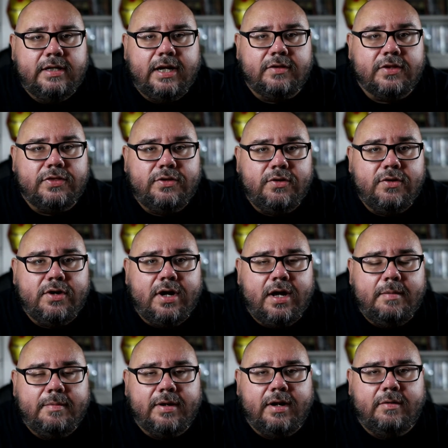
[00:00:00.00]
Now the third
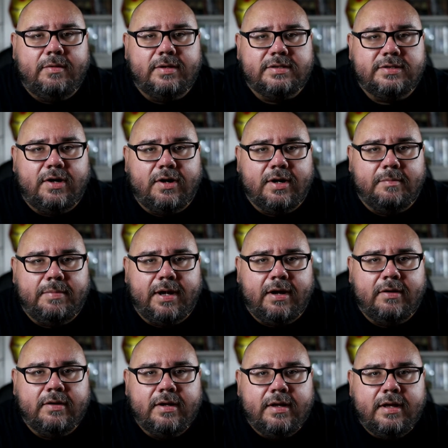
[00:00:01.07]
comic I want to talk
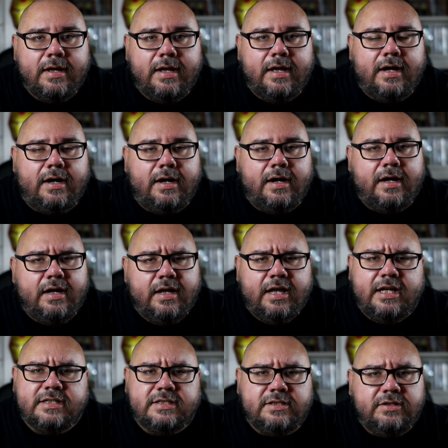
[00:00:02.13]
about
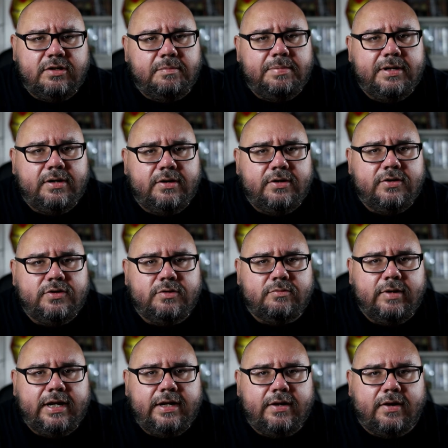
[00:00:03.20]
is a little bit under the
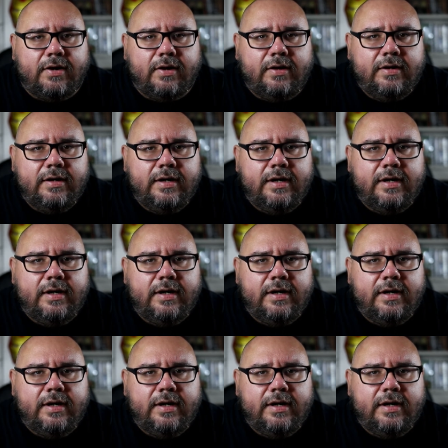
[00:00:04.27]
radar.